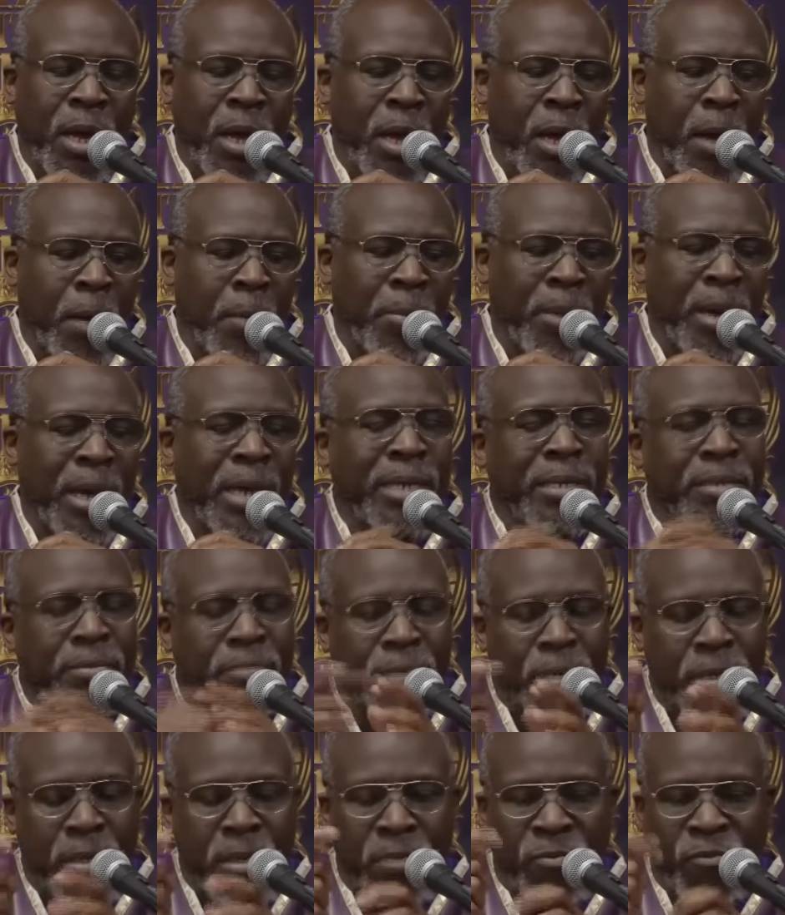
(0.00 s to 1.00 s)
But
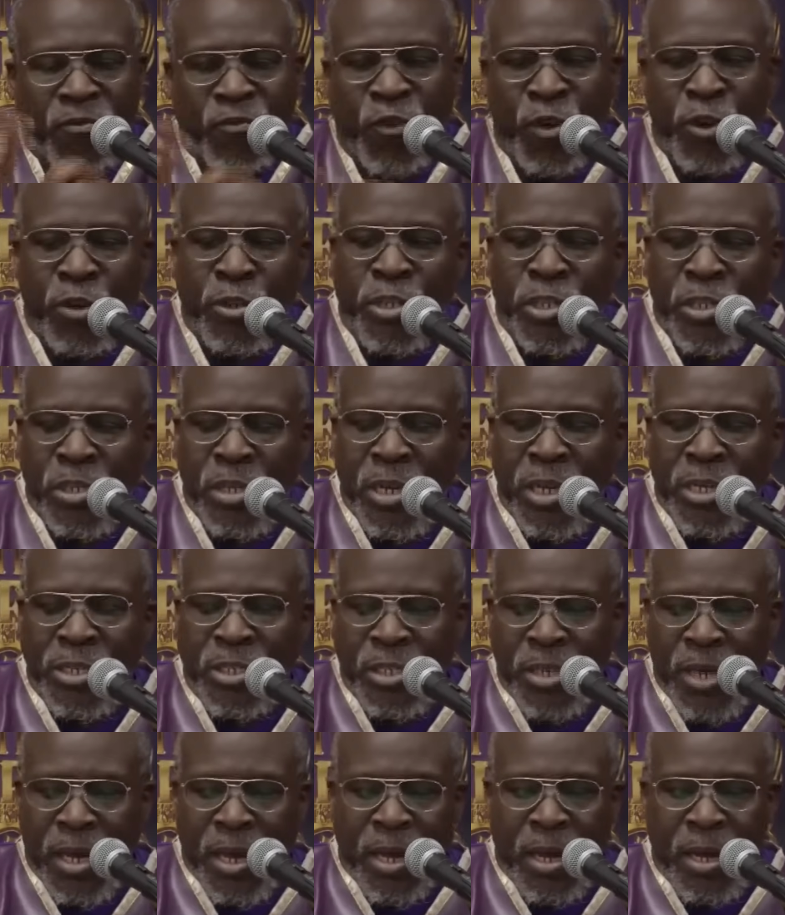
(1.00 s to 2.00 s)
first,
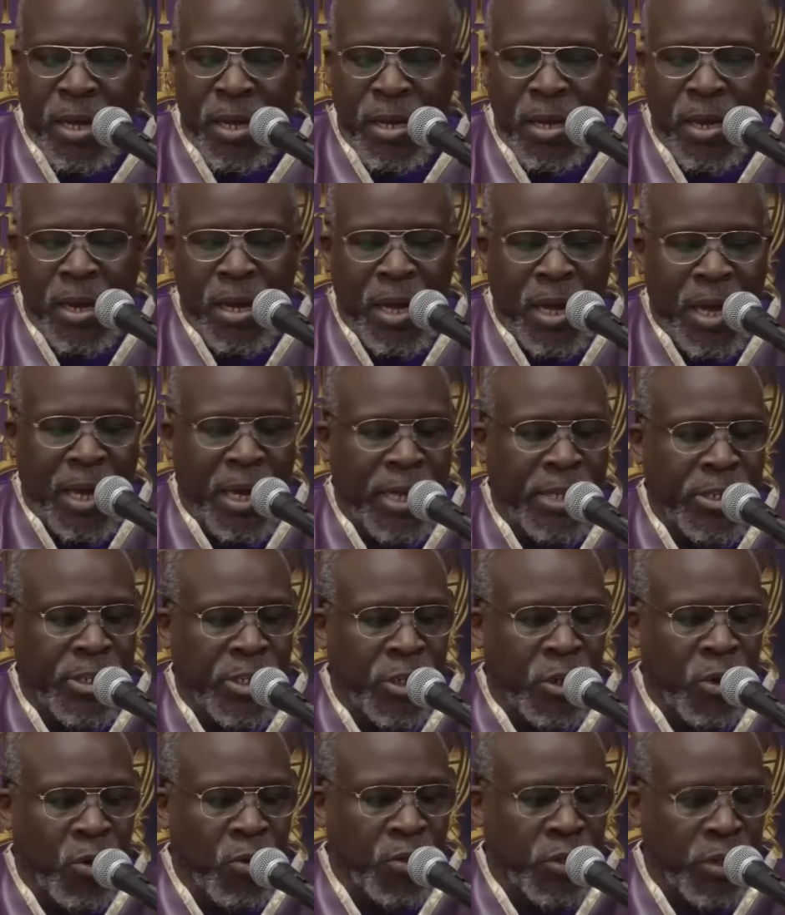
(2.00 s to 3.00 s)
I got
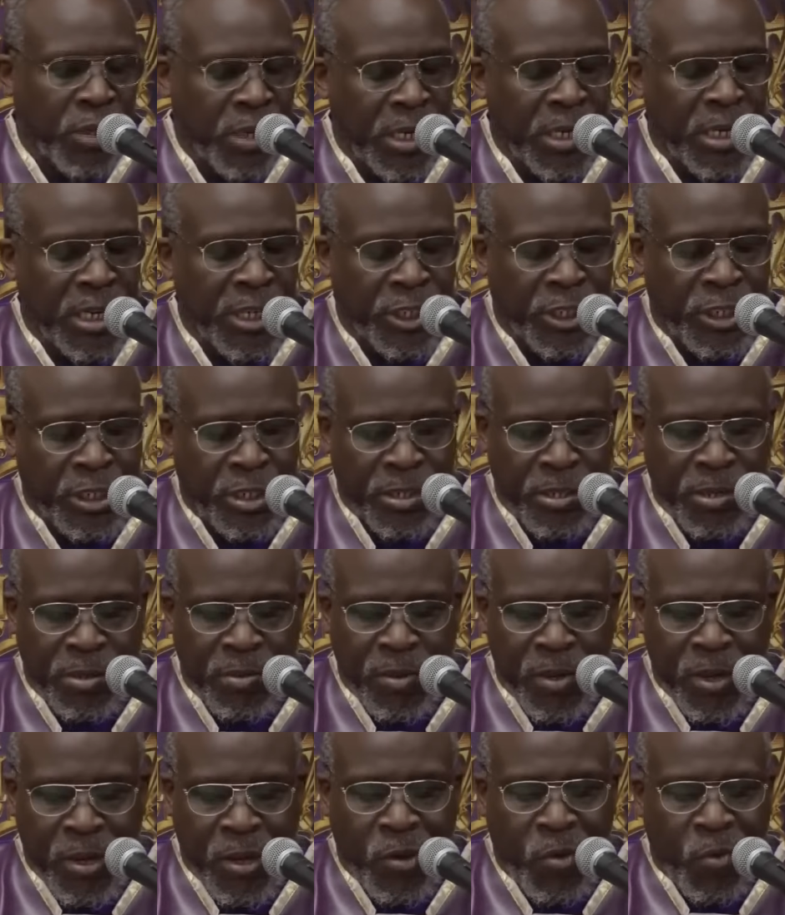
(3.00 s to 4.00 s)
Soldier
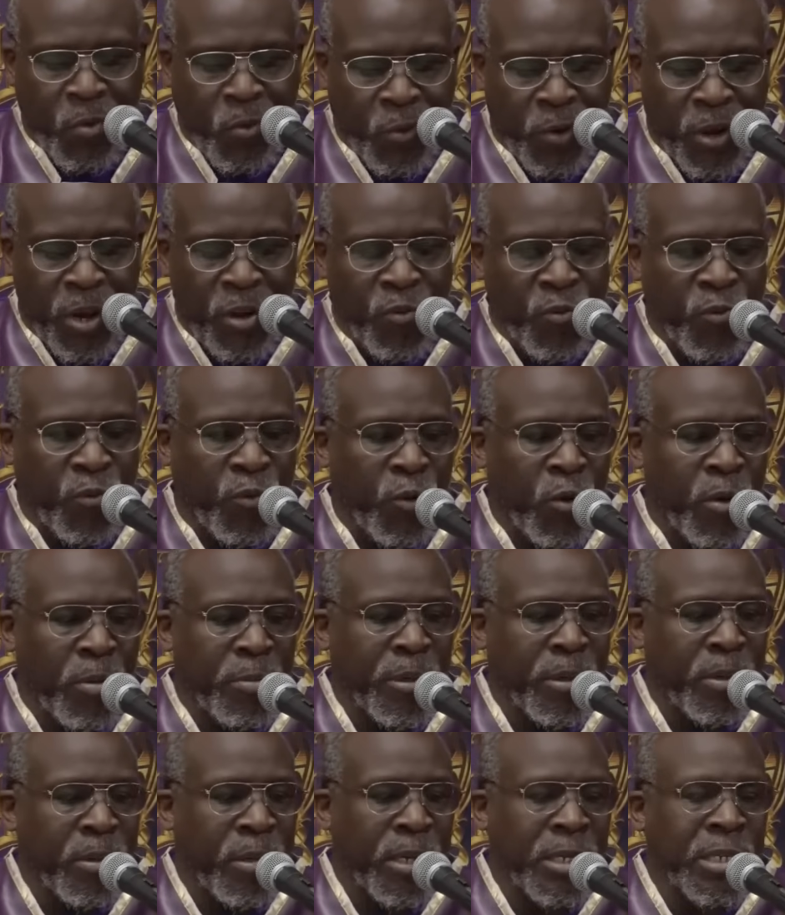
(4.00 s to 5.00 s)
Elisha reading
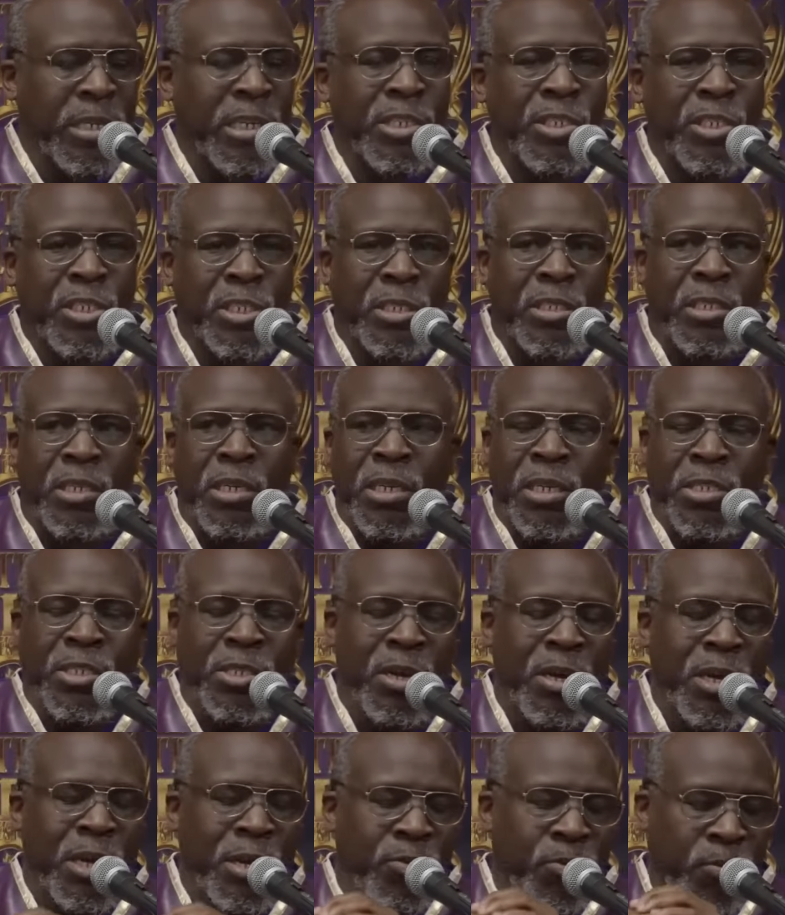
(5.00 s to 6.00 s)
for me. Elisha,
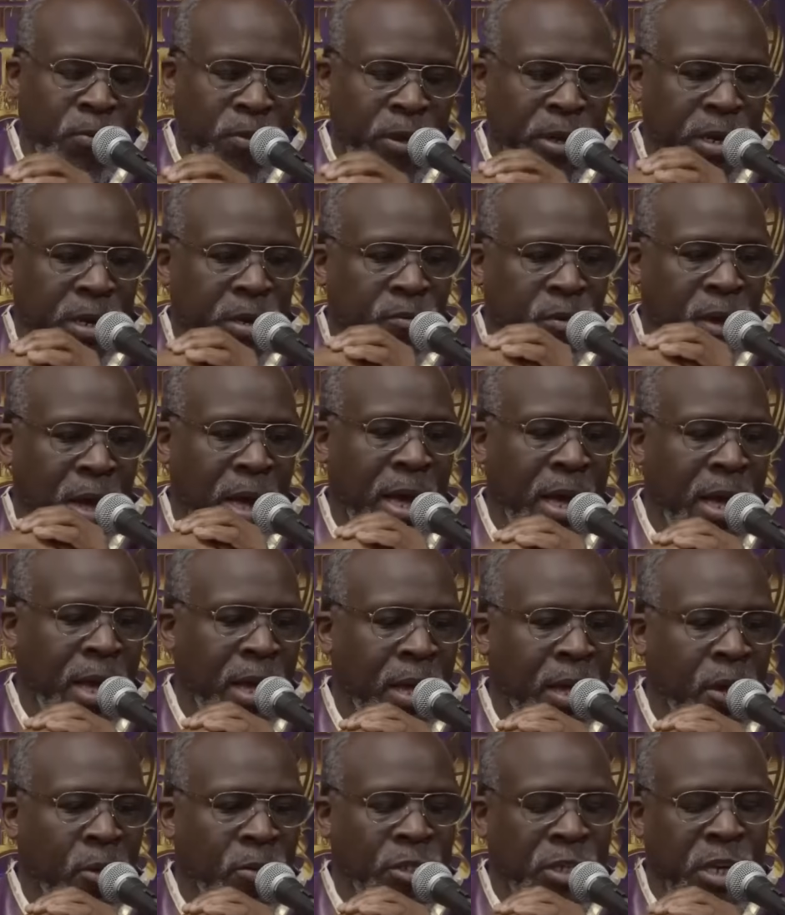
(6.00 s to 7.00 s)
let's go ahead and read
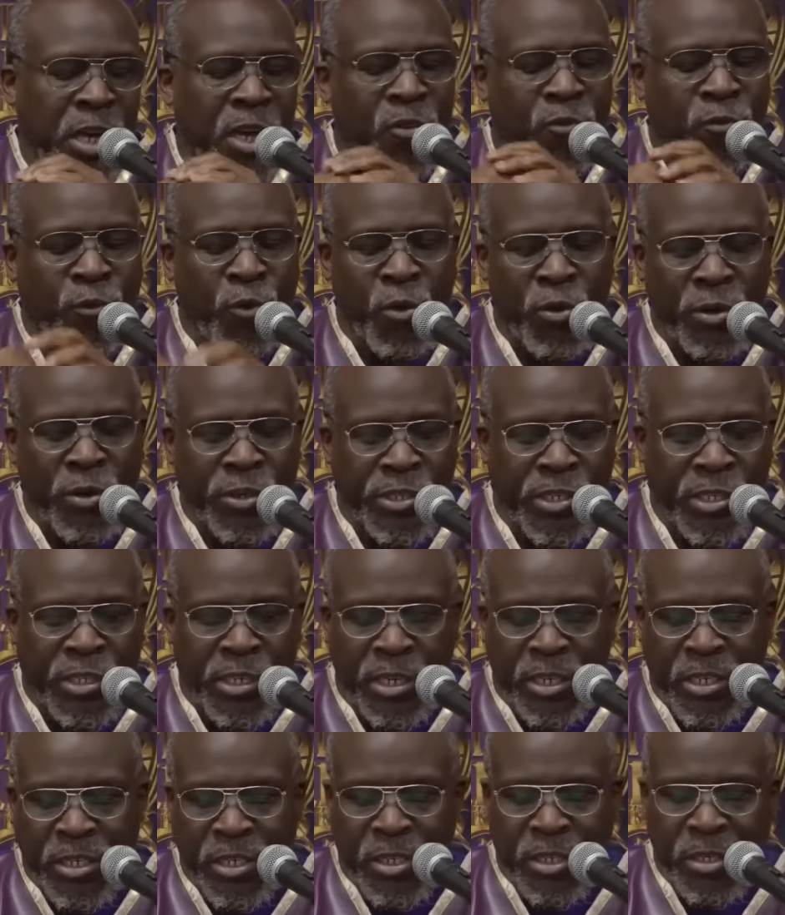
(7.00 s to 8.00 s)
Hosea 4 and
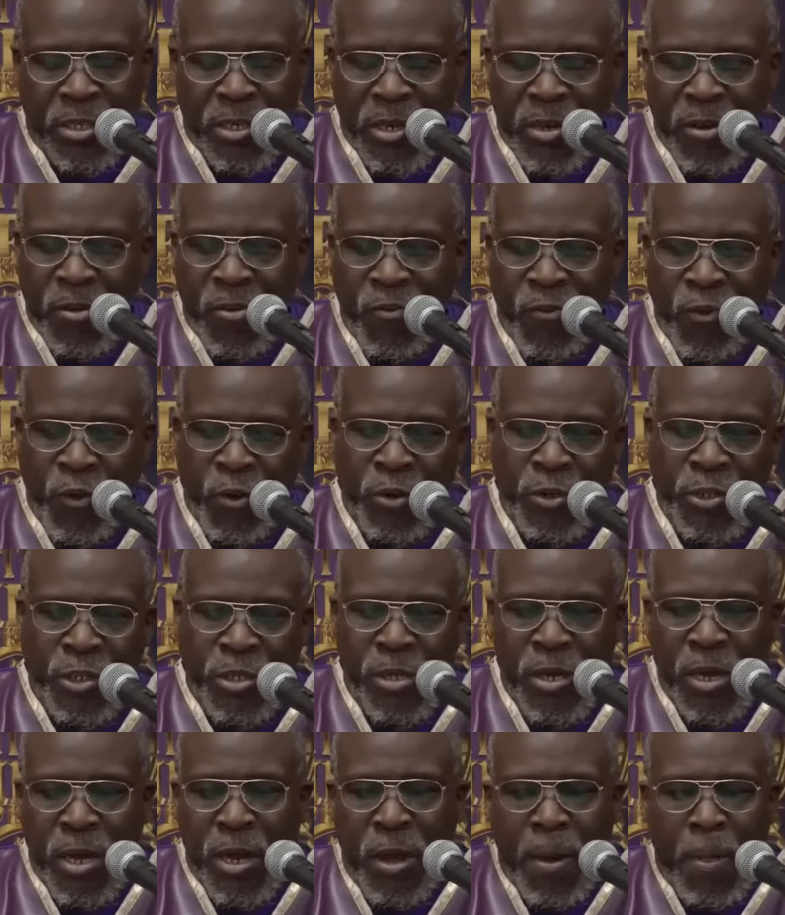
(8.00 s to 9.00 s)
6
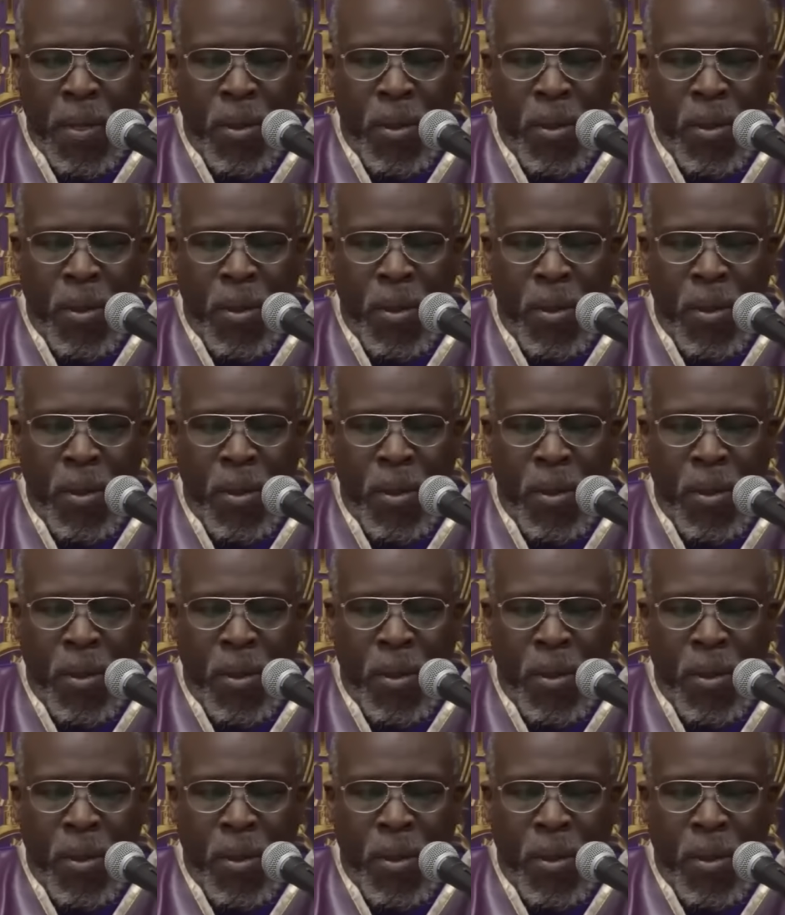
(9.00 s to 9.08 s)
first.